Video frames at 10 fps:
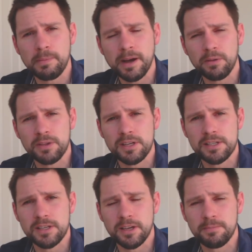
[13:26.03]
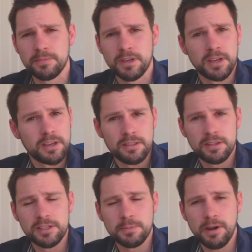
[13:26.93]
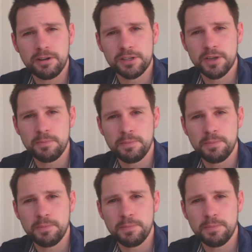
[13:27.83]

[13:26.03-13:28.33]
about these America's Cup